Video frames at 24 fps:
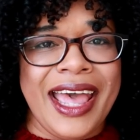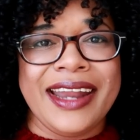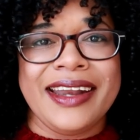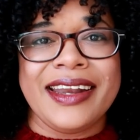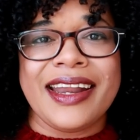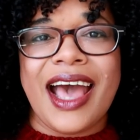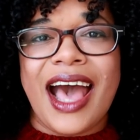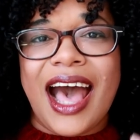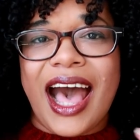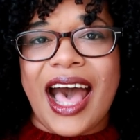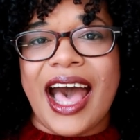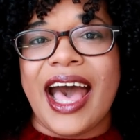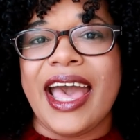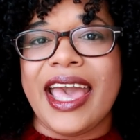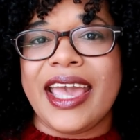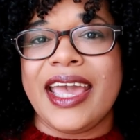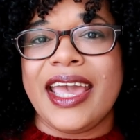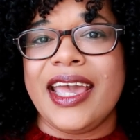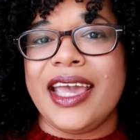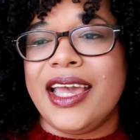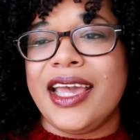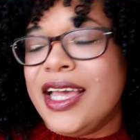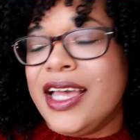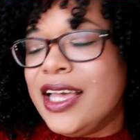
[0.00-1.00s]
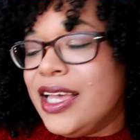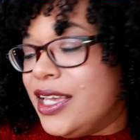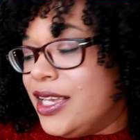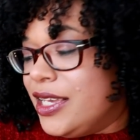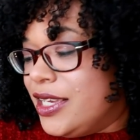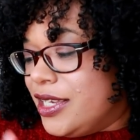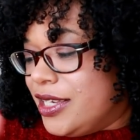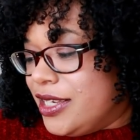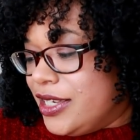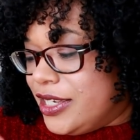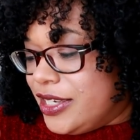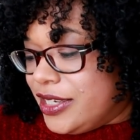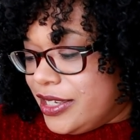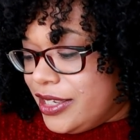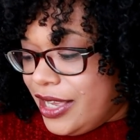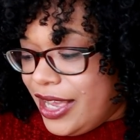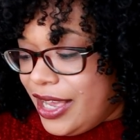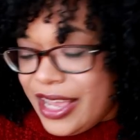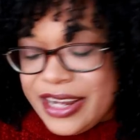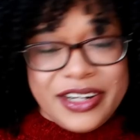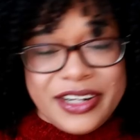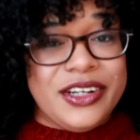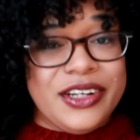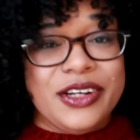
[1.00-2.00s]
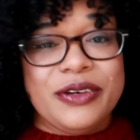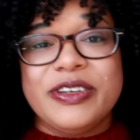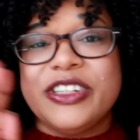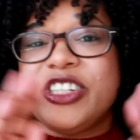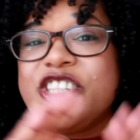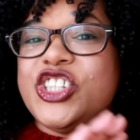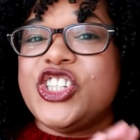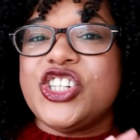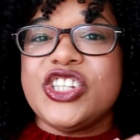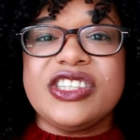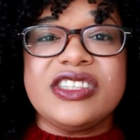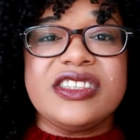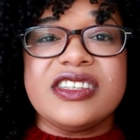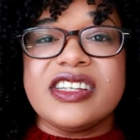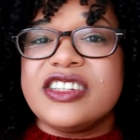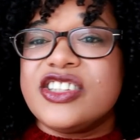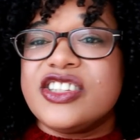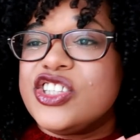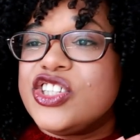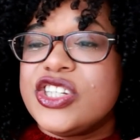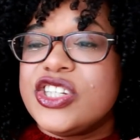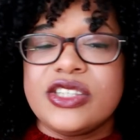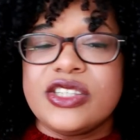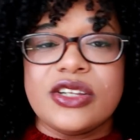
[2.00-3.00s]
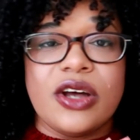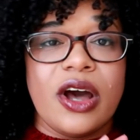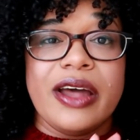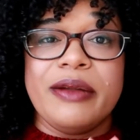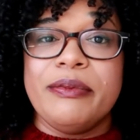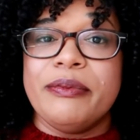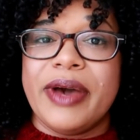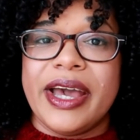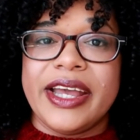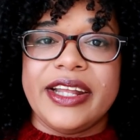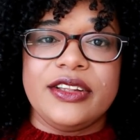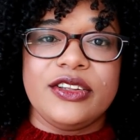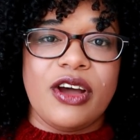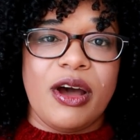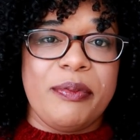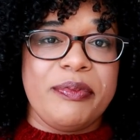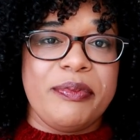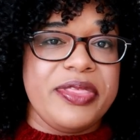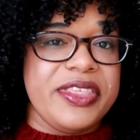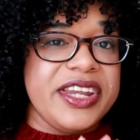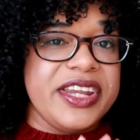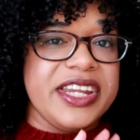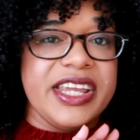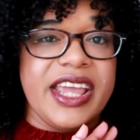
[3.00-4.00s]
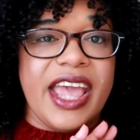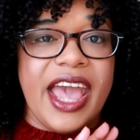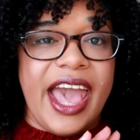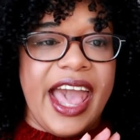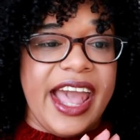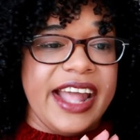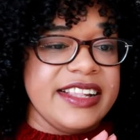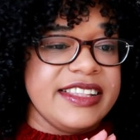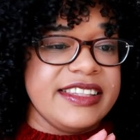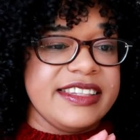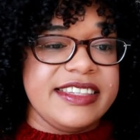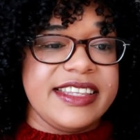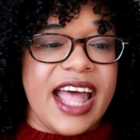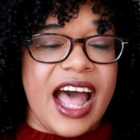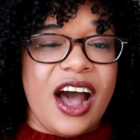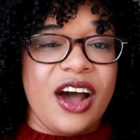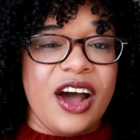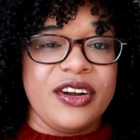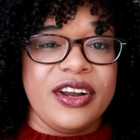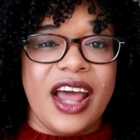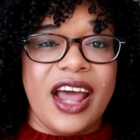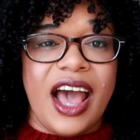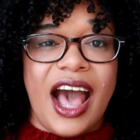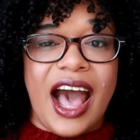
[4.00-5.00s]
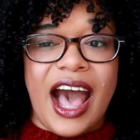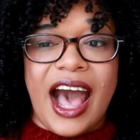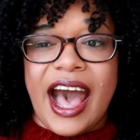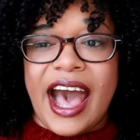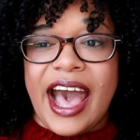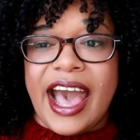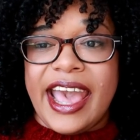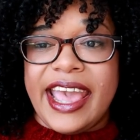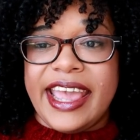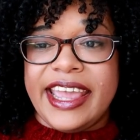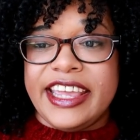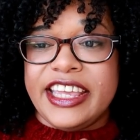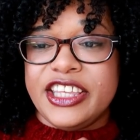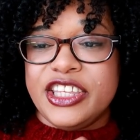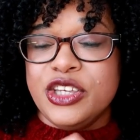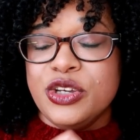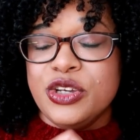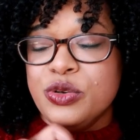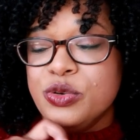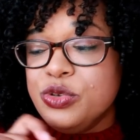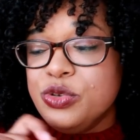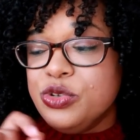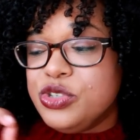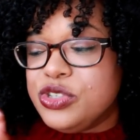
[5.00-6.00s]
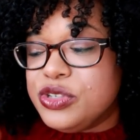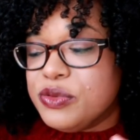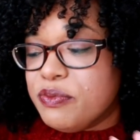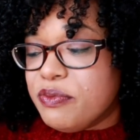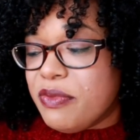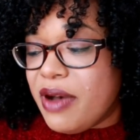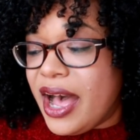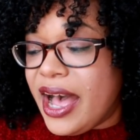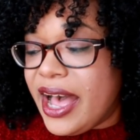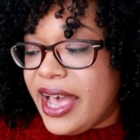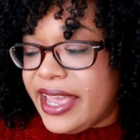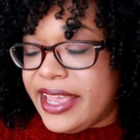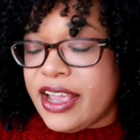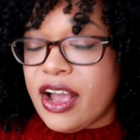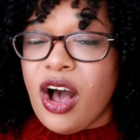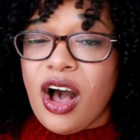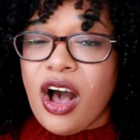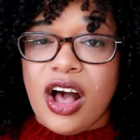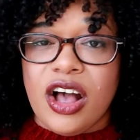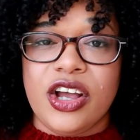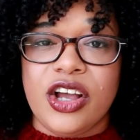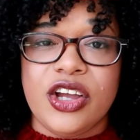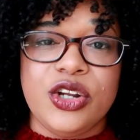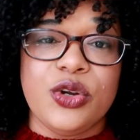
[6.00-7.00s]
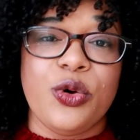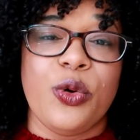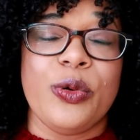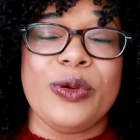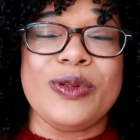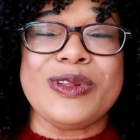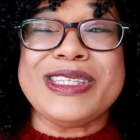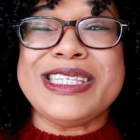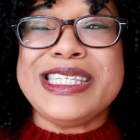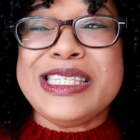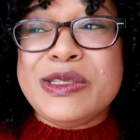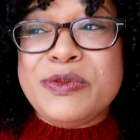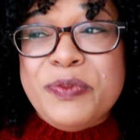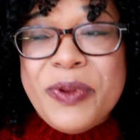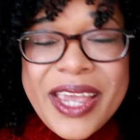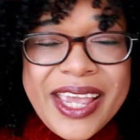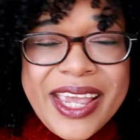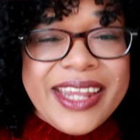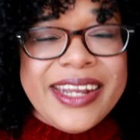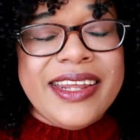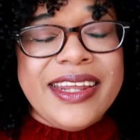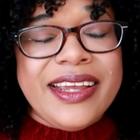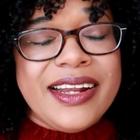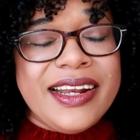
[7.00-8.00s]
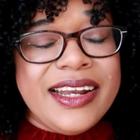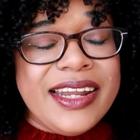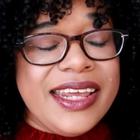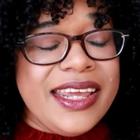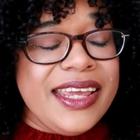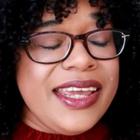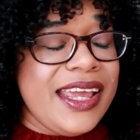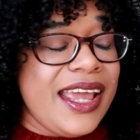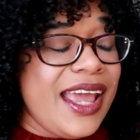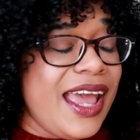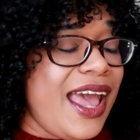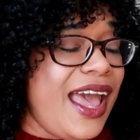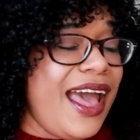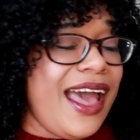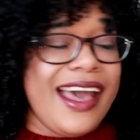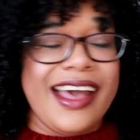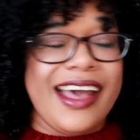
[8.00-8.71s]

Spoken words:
And I don't know, it's just on my top three, hands down. I use my argan oil sparingly.